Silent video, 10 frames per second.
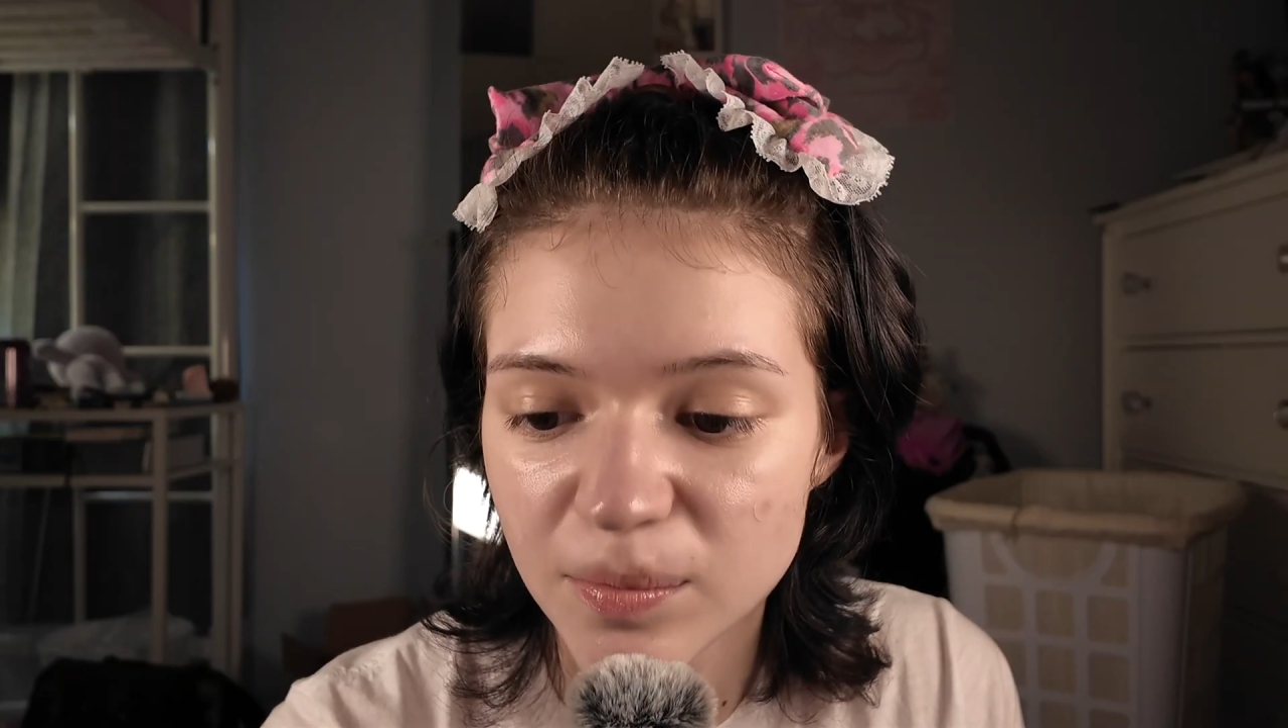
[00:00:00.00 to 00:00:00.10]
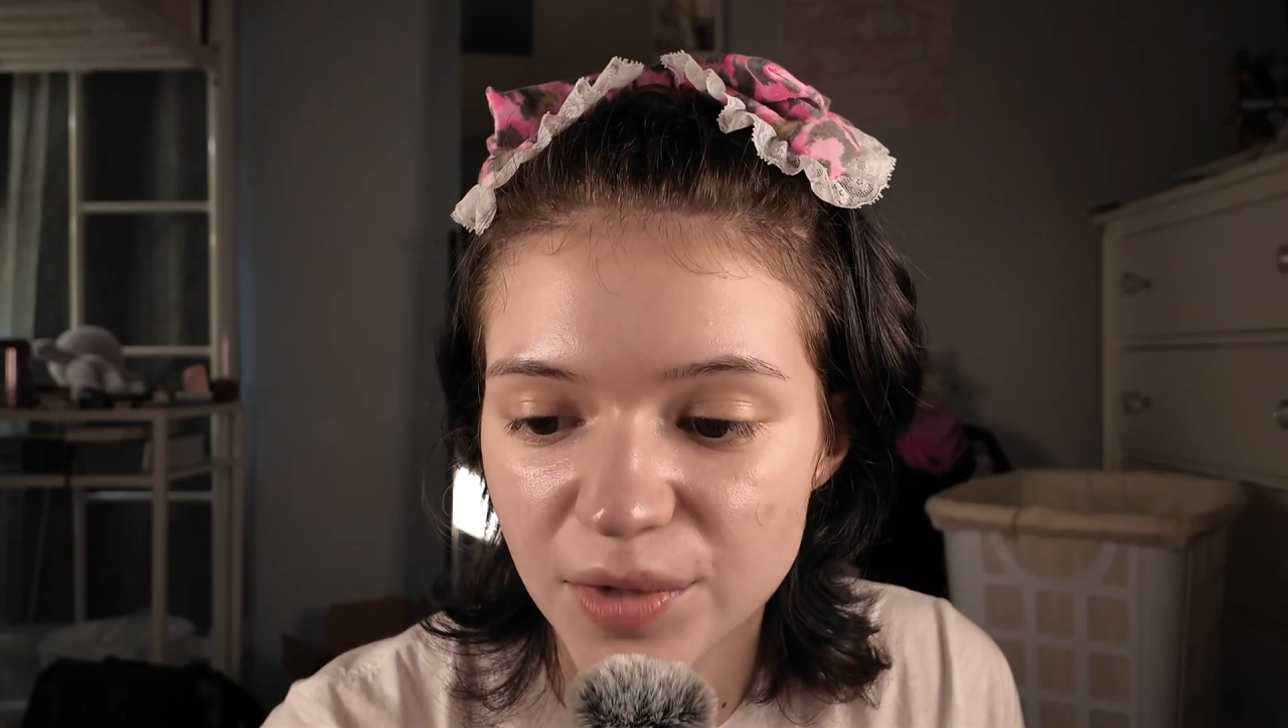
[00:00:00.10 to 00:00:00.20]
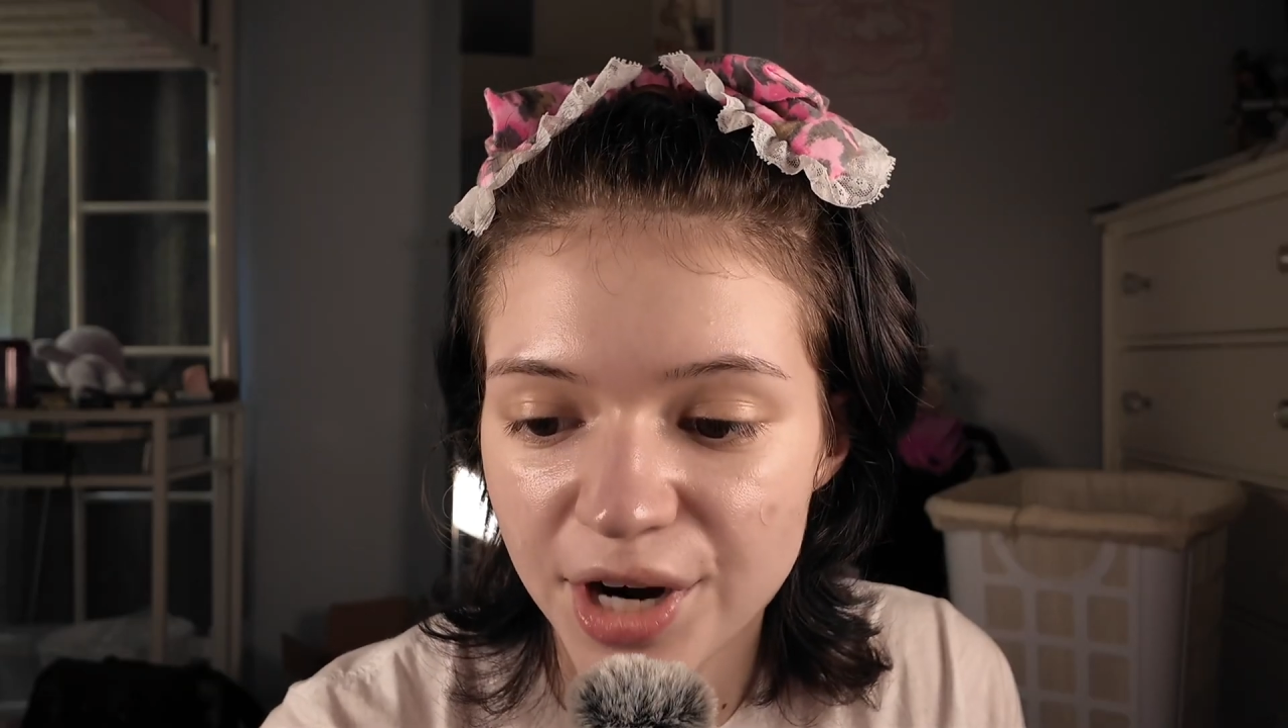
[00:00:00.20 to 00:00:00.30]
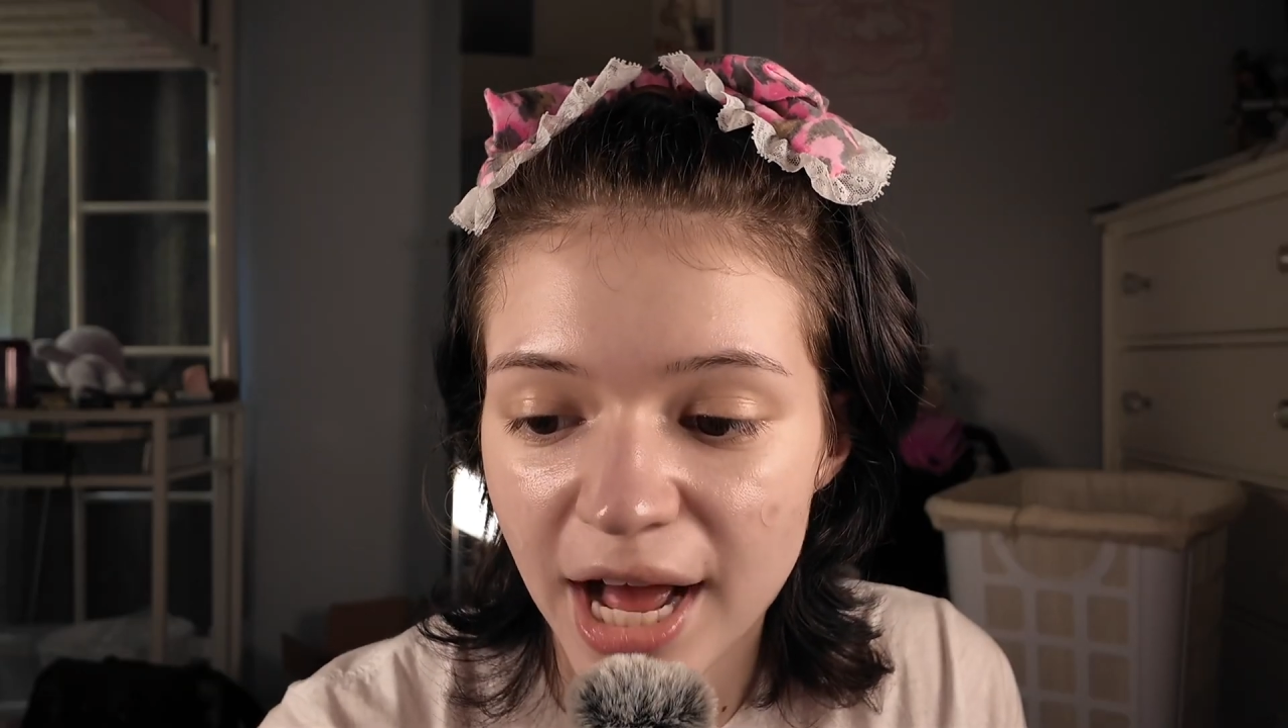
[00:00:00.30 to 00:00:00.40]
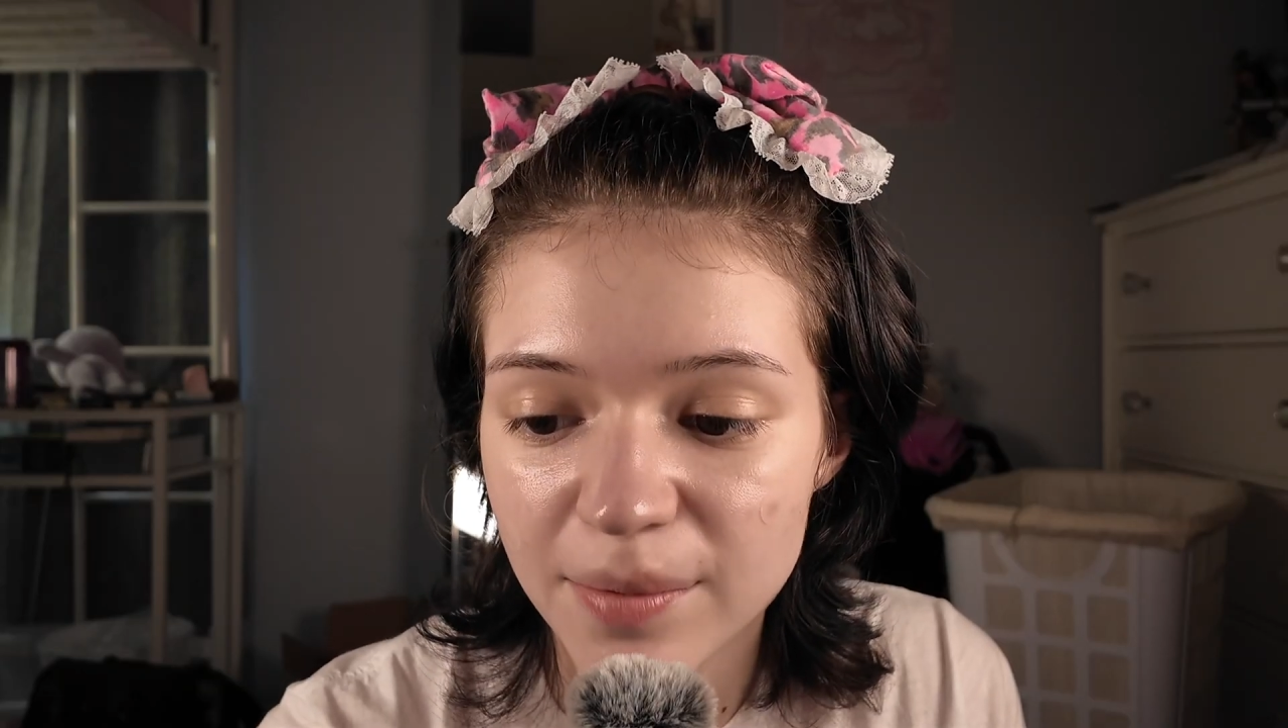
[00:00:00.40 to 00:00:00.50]

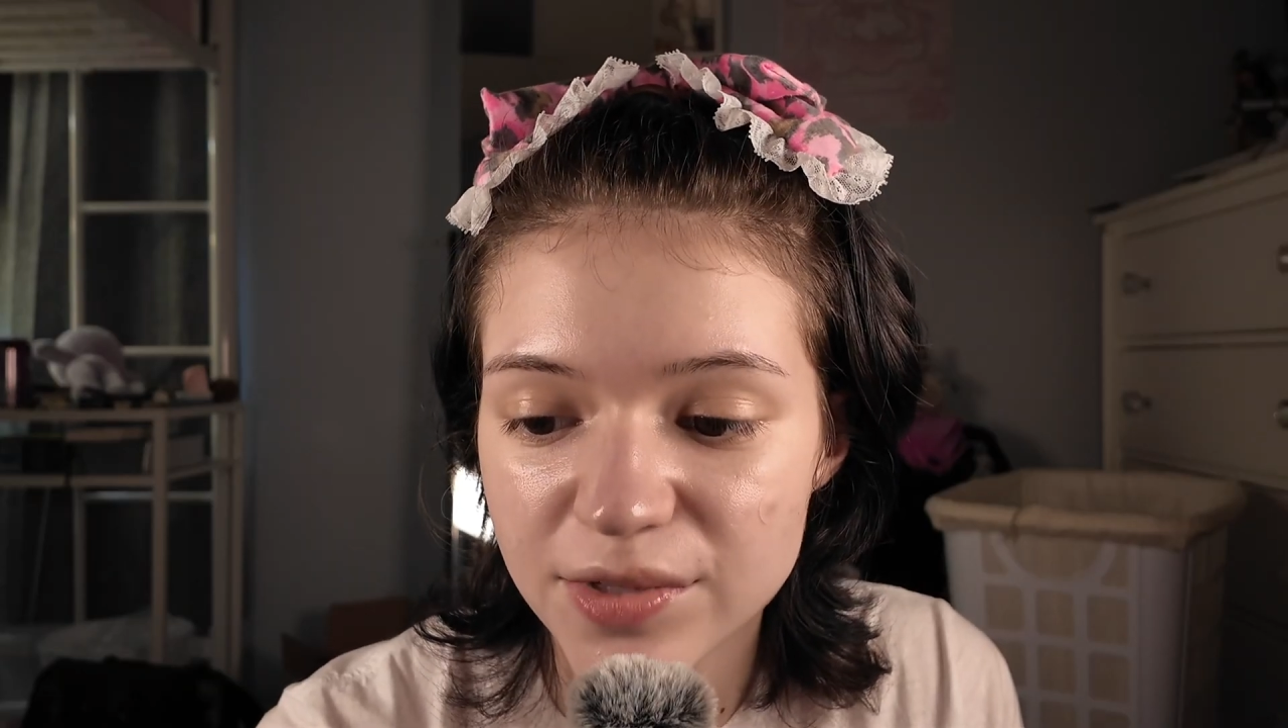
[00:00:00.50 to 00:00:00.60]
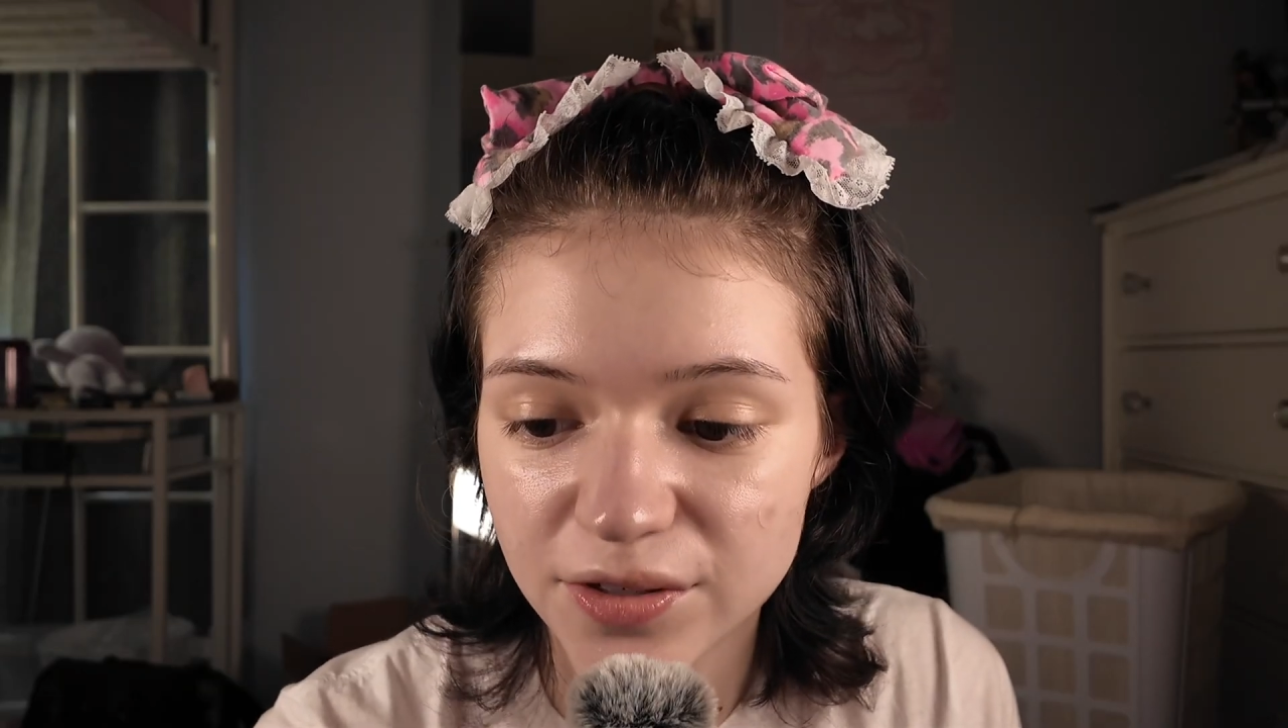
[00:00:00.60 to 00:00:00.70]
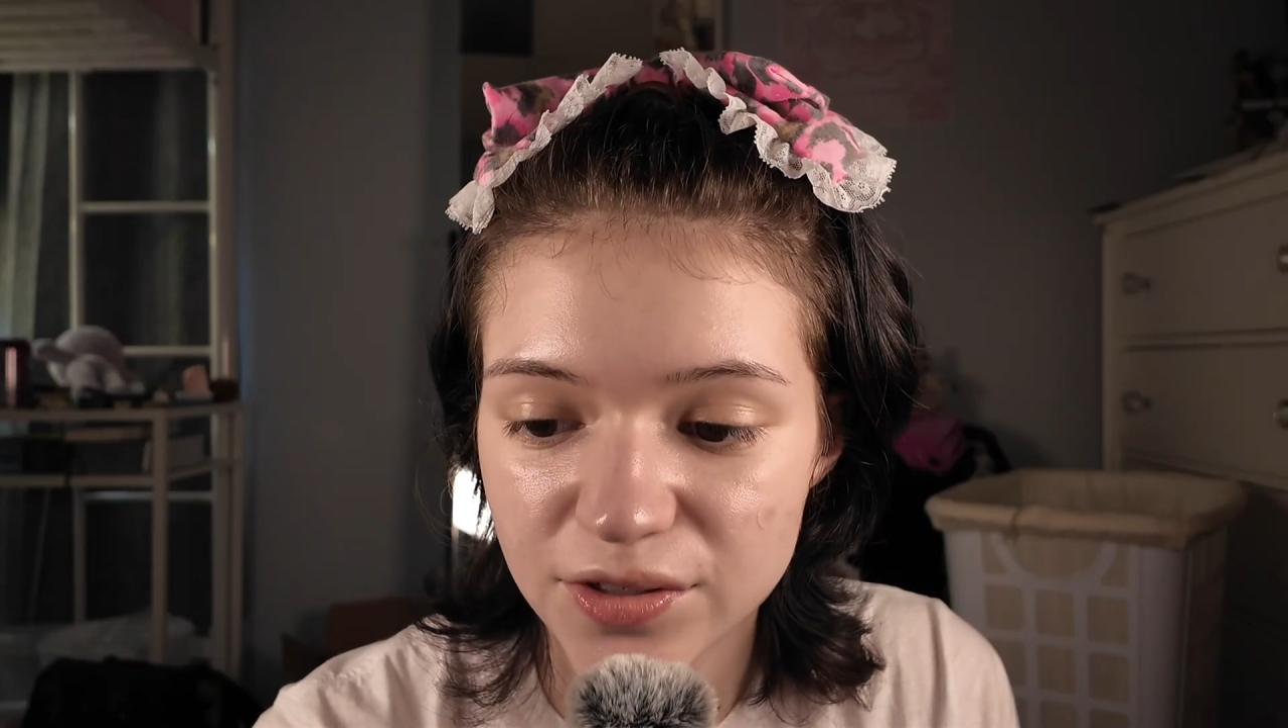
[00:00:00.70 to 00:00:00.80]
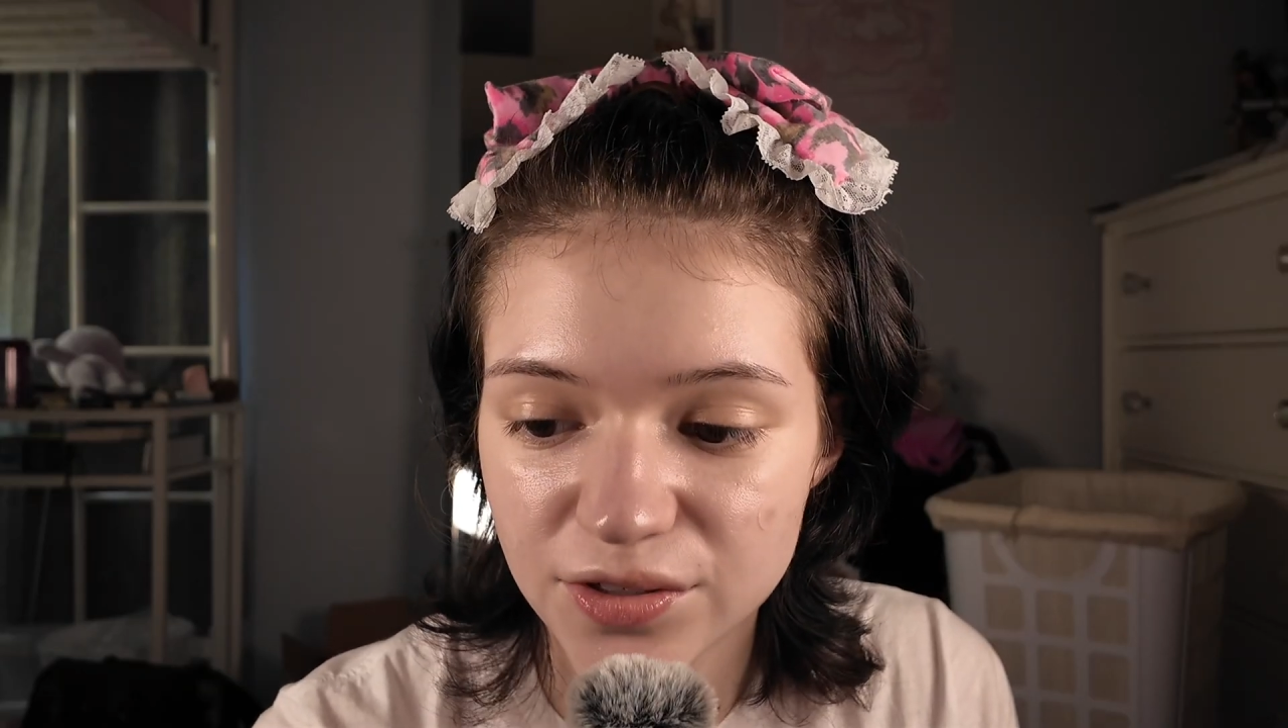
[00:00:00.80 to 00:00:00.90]
Perhaps your